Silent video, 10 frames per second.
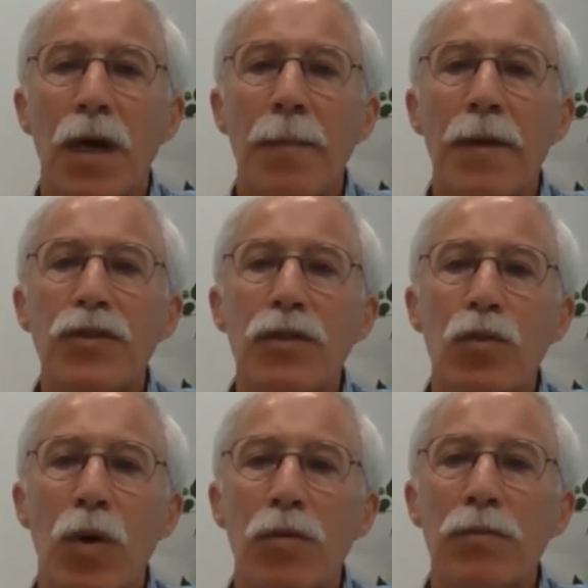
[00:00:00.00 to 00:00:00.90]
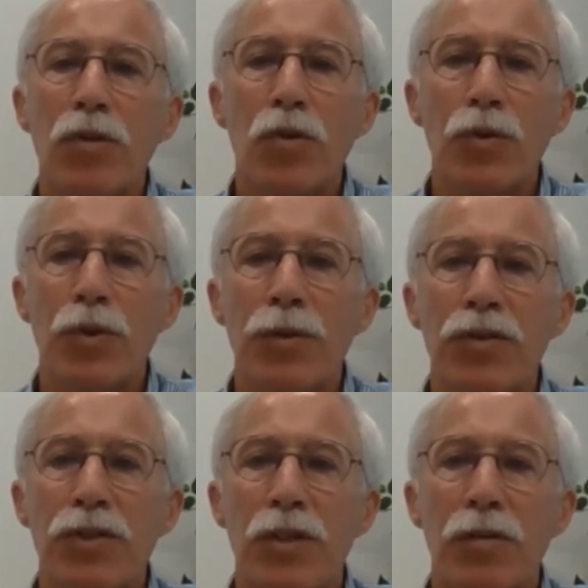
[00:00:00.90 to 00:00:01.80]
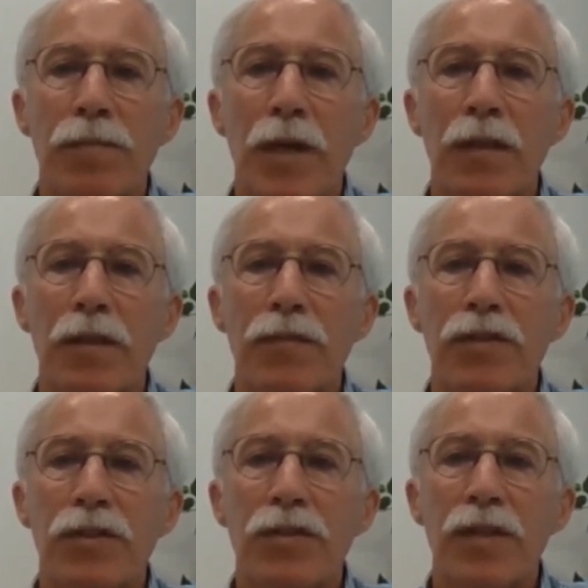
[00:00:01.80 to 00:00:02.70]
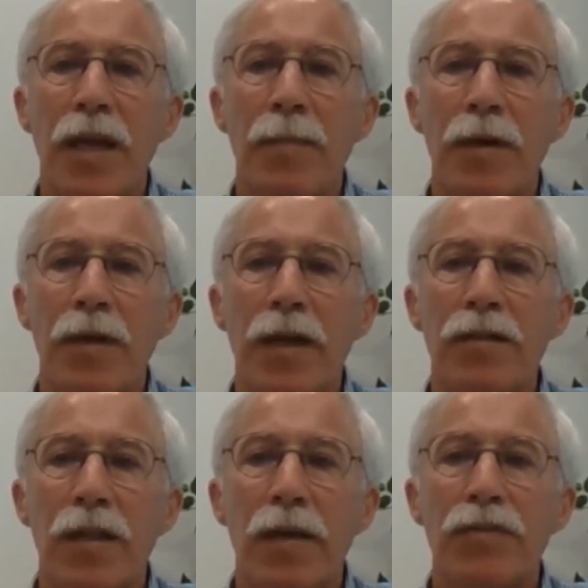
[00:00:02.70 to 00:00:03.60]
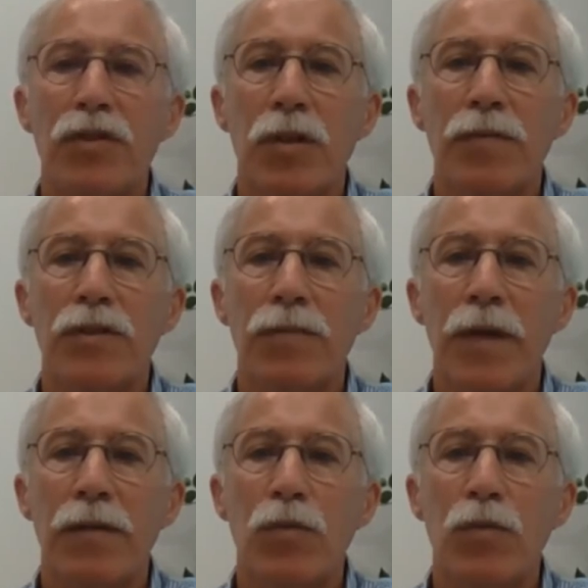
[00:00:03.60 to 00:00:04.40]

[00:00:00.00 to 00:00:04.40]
I mentioned the quote earlier this year at Livingston's MLK Day of Service event,